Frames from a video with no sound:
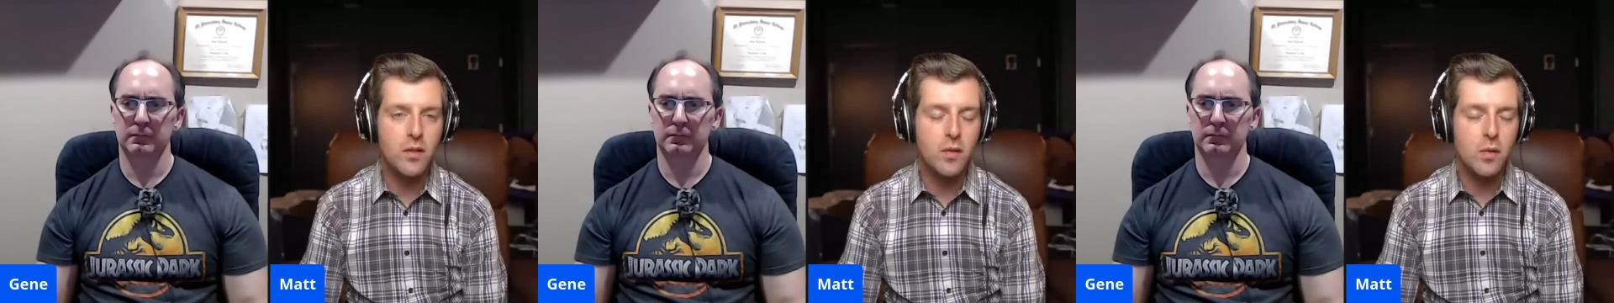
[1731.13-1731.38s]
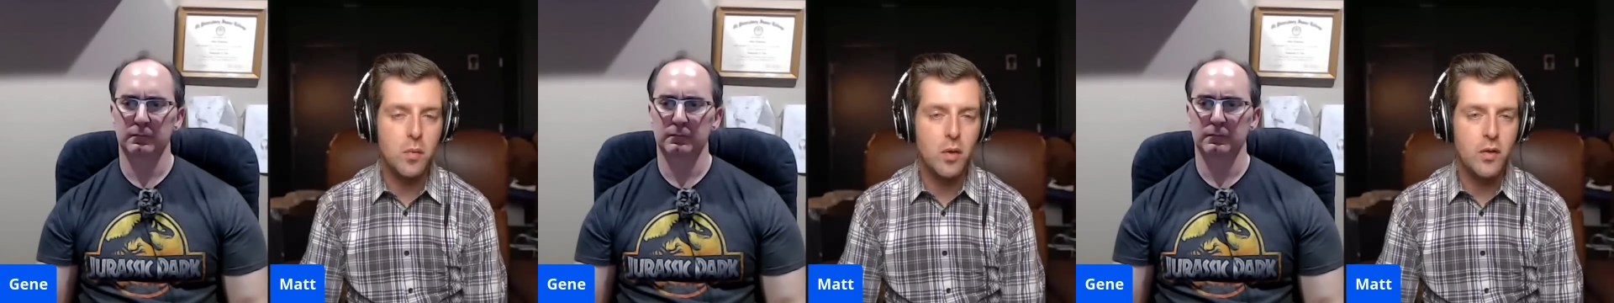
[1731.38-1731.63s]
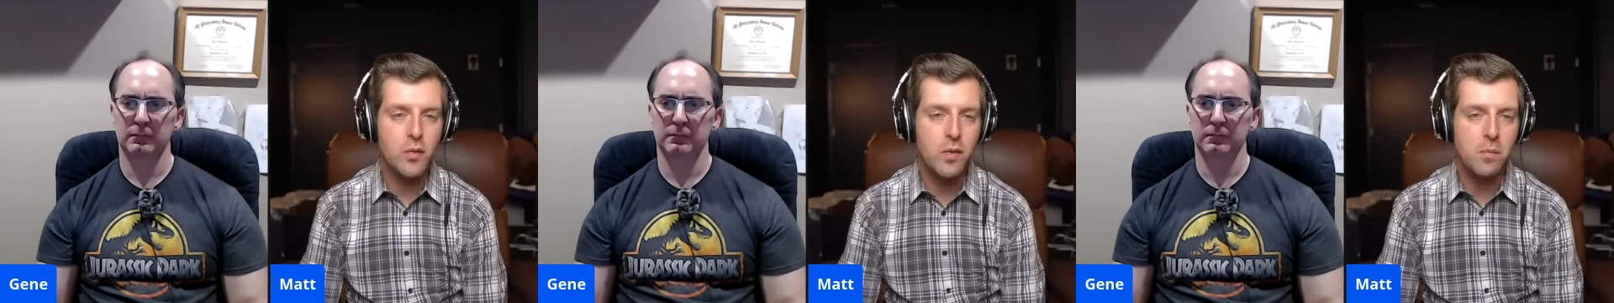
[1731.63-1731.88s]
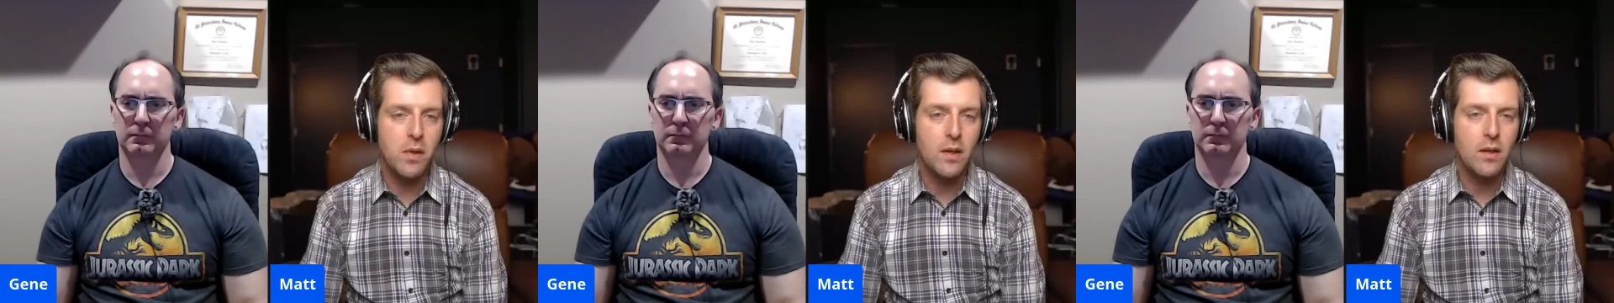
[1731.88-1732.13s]
Speaker 1: to do more
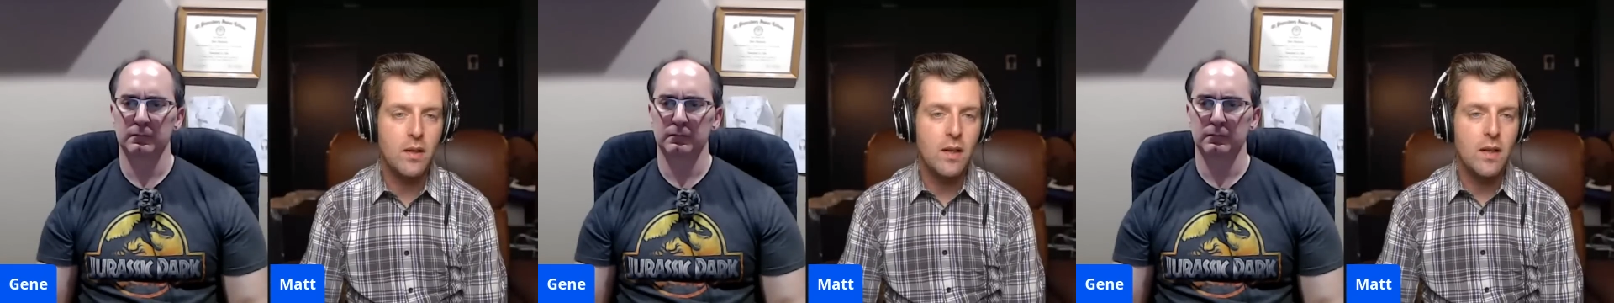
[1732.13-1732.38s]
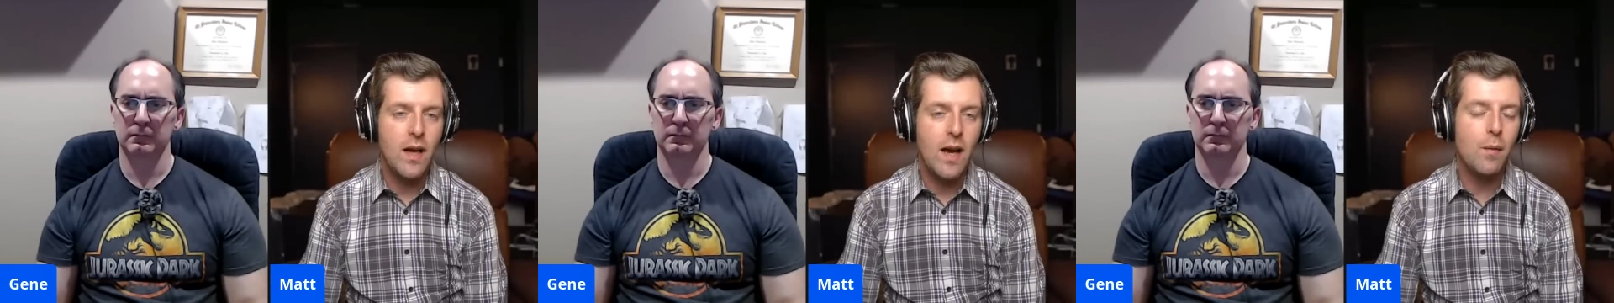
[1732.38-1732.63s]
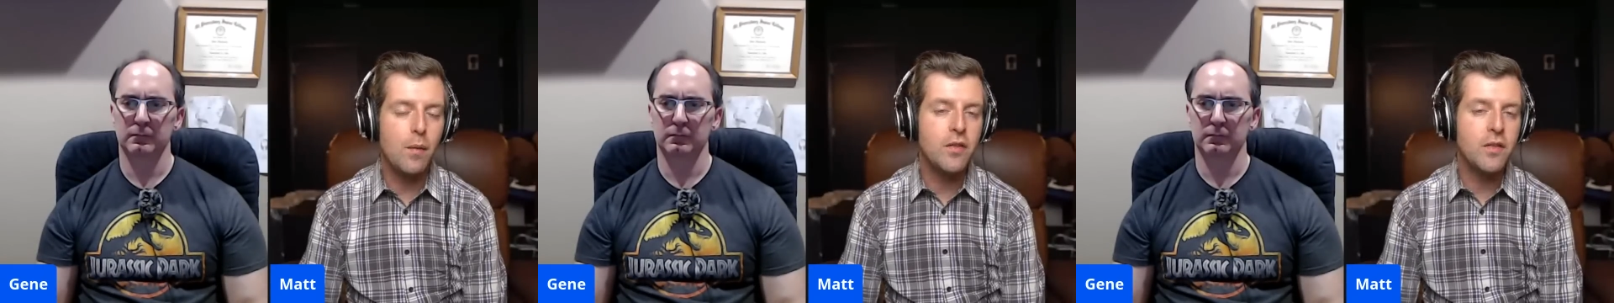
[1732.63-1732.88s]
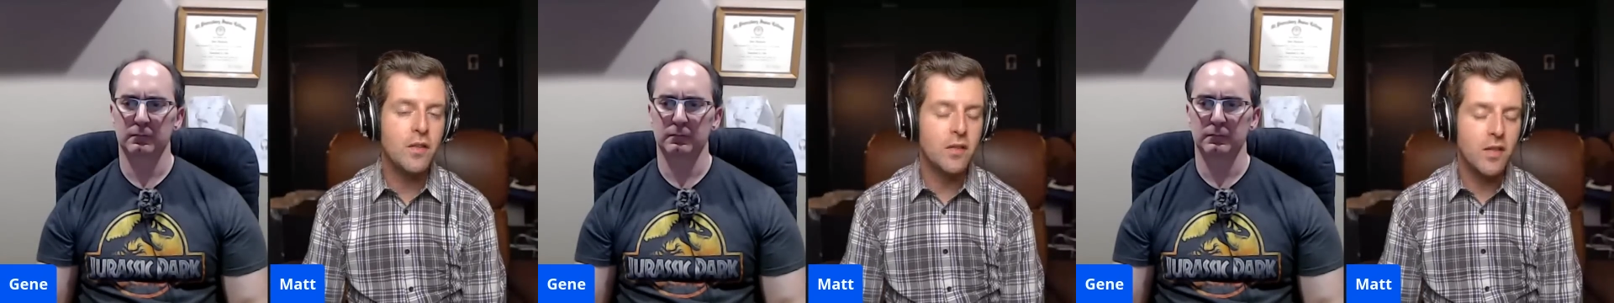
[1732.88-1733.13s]
treatment. I would
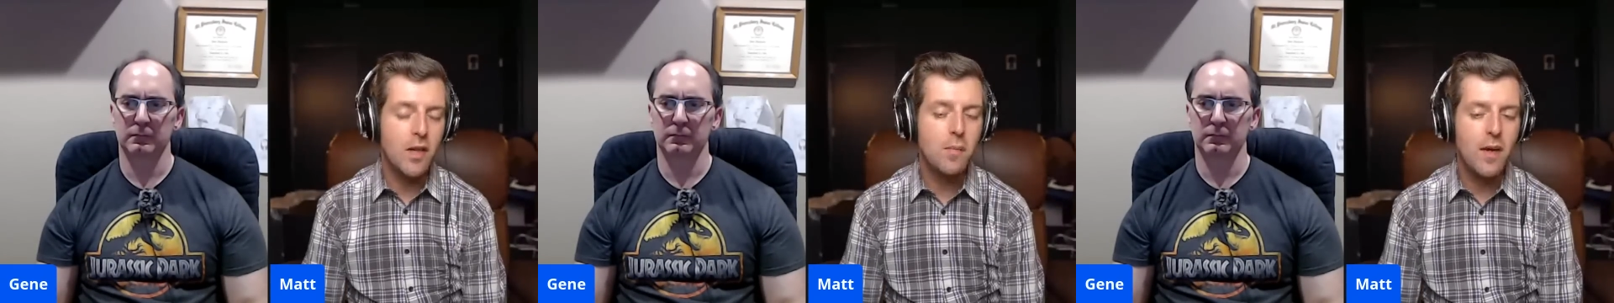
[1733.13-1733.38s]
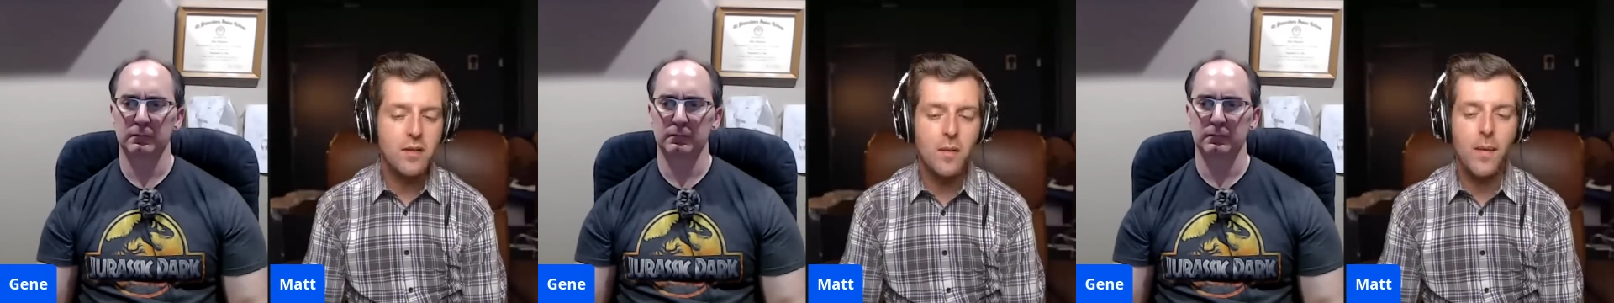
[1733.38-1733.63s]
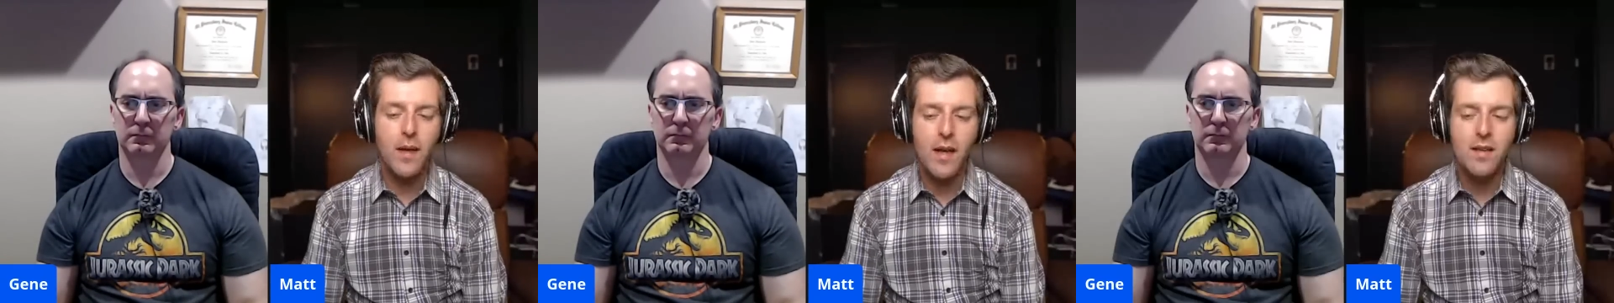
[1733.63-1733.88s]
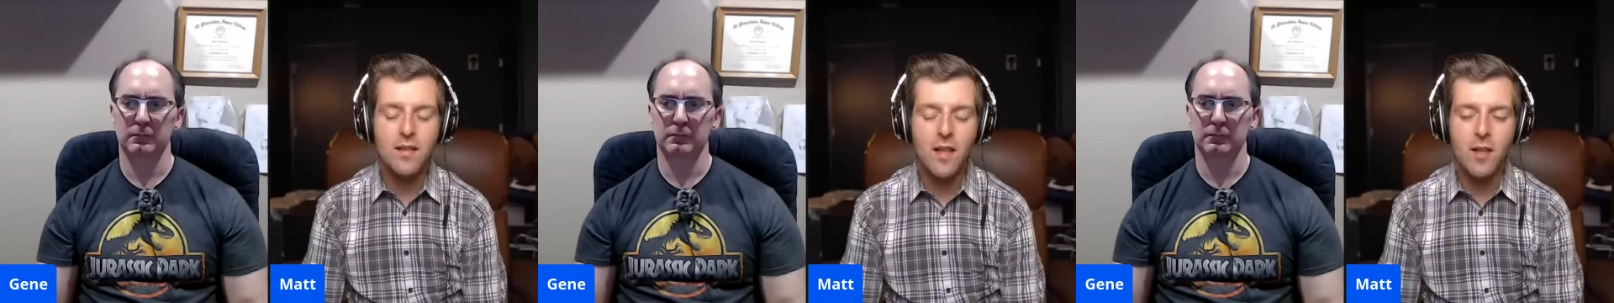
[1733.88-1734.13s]
still stand by something I
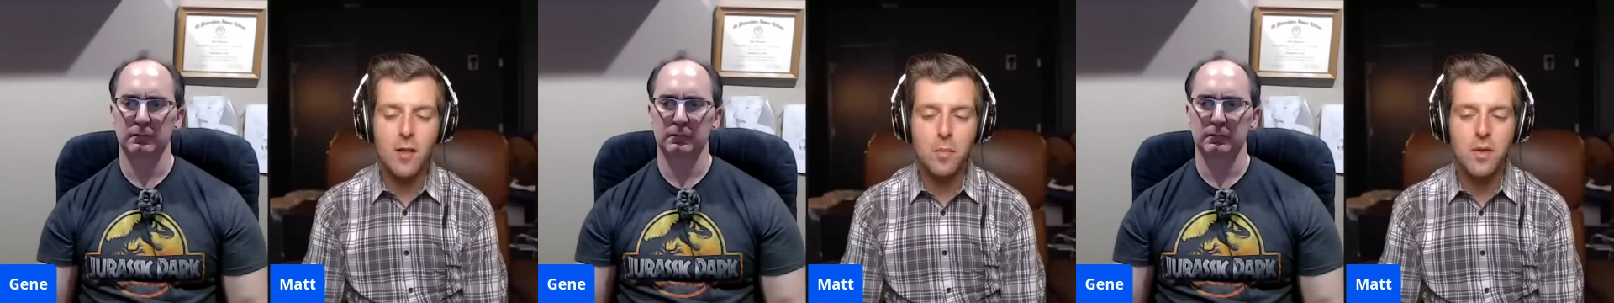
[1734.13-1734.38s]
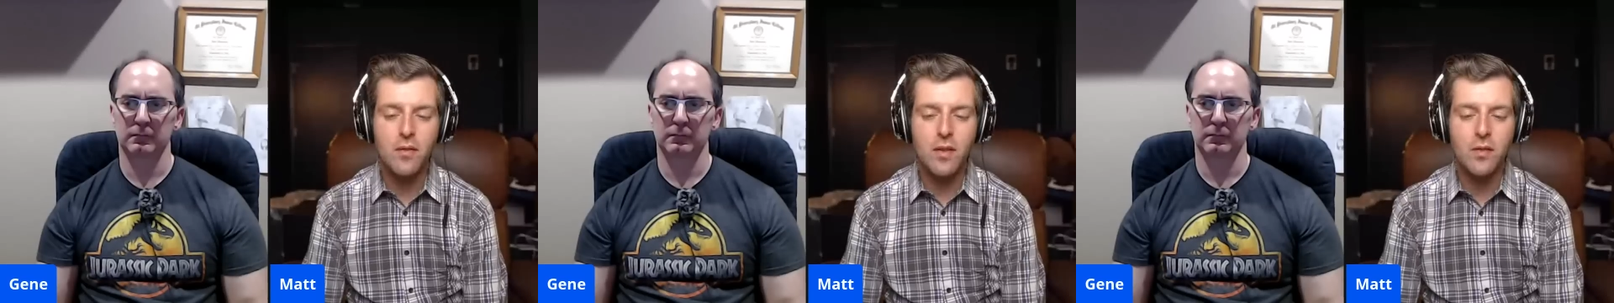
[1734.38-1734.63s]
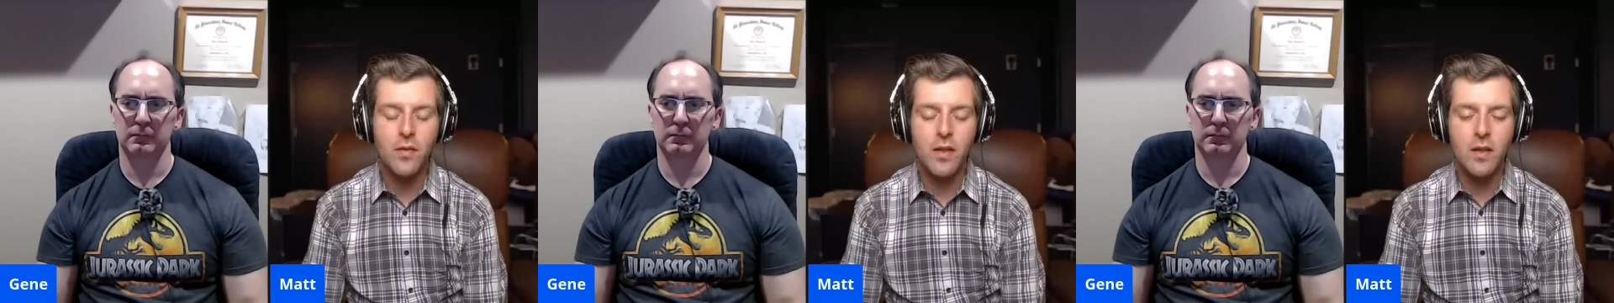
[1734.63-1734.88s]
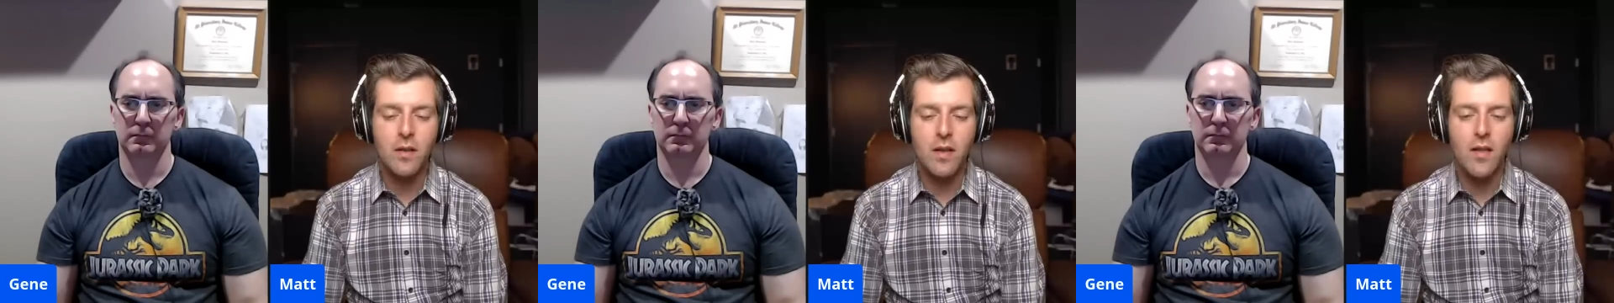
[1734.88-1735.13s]
had said in a previous
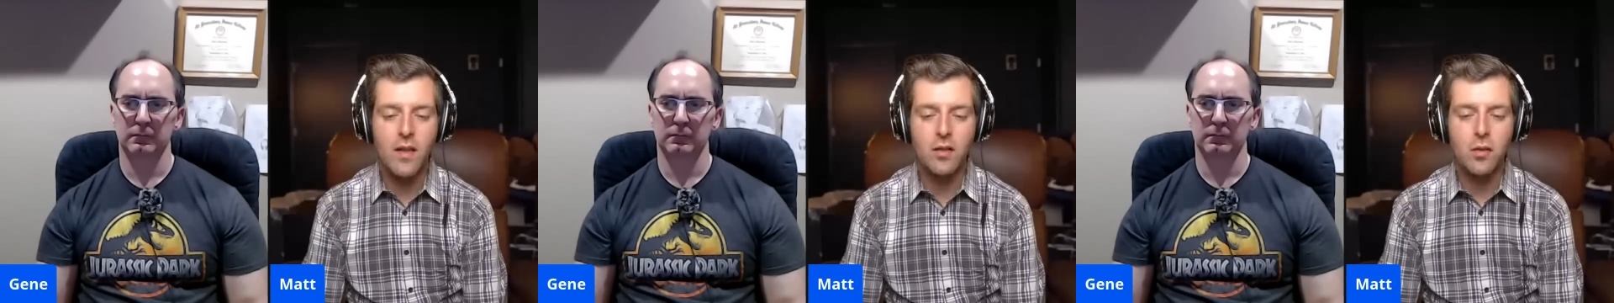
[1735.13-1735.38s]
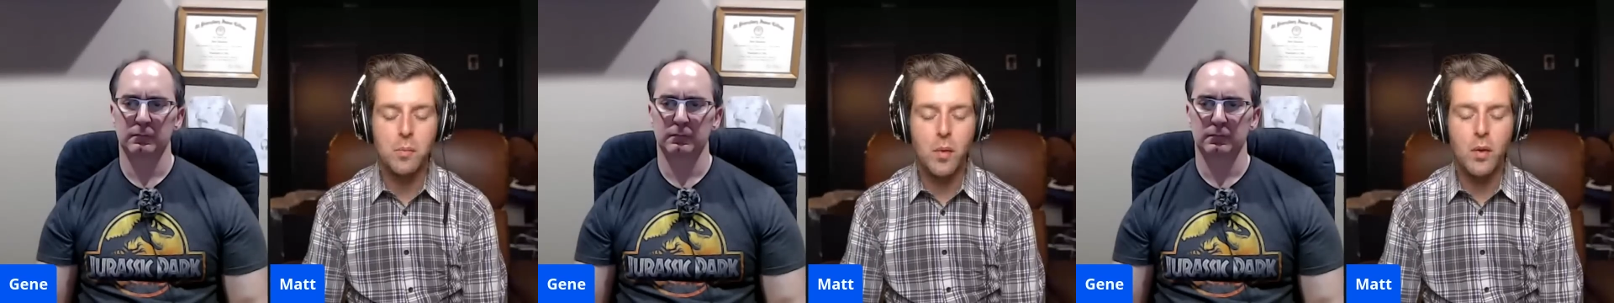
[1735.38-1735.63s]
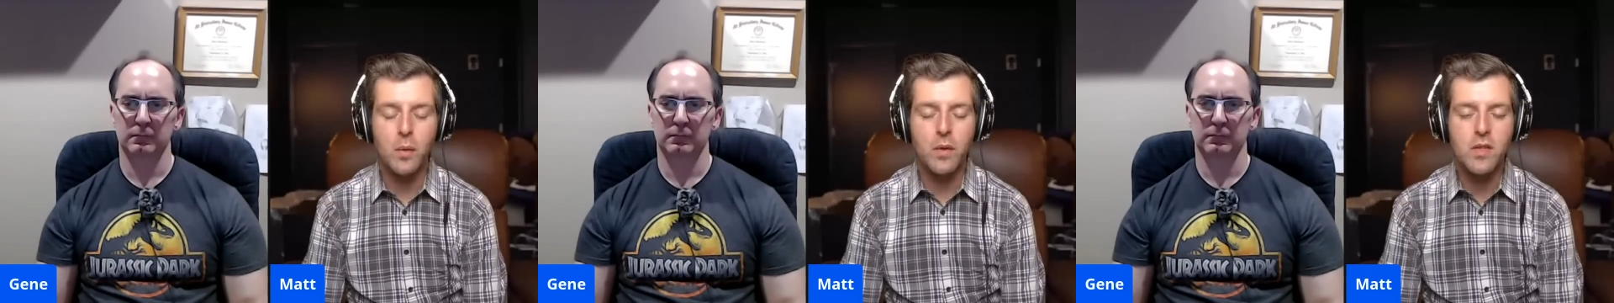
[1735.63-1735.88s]
video that I think is important,